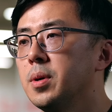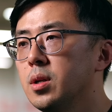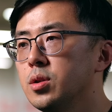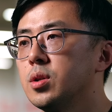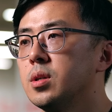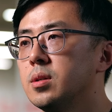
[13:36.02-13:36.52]
but
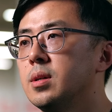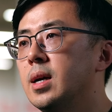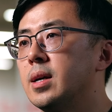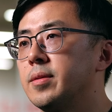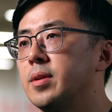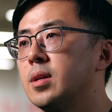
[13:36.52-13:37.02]
also
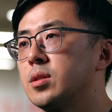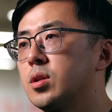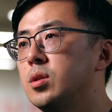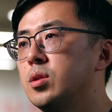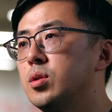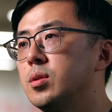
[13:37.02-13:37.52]
I think it's
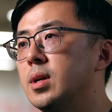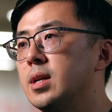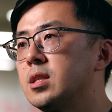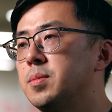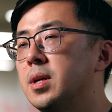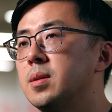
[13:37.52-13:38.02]
going to
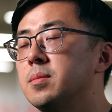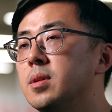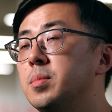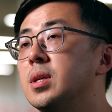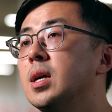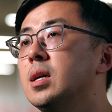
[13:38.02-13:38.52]
expand
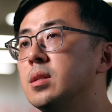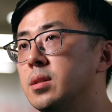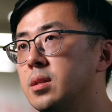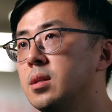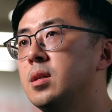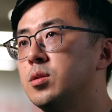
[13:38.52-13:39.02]

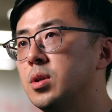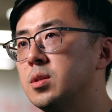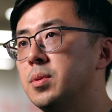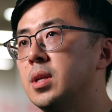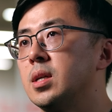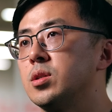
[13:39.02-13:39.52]
beyond
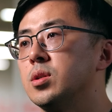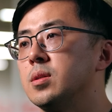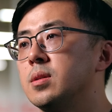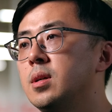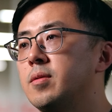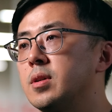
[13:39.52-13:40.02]
transportation.
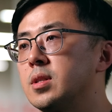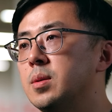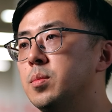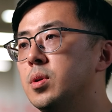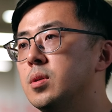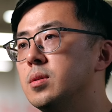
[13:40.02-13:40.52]
For
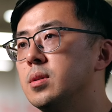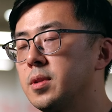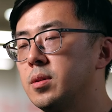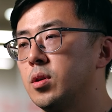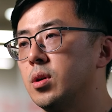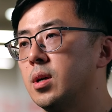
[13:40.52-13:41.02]
example,
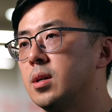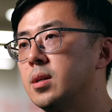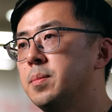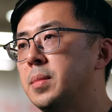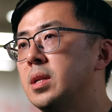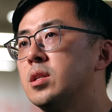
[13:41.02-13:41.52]
there are
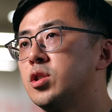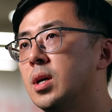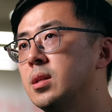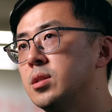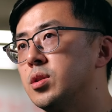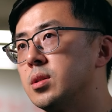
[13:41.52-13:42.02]
many
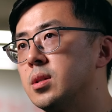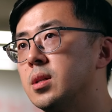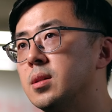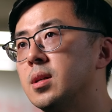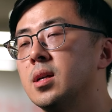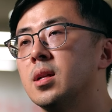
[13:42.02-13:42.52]
challenges
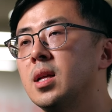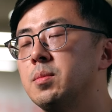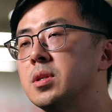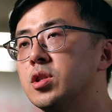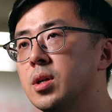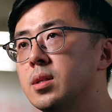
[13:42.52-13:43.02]
in
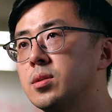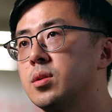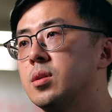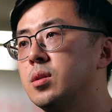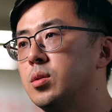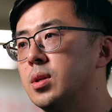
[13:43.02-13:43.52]
climate change.
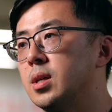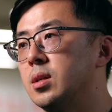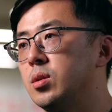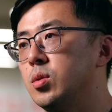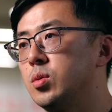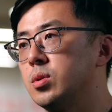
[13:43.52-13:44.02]
You can
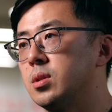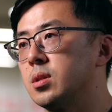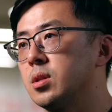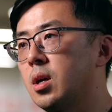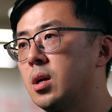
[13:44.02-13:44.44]
use this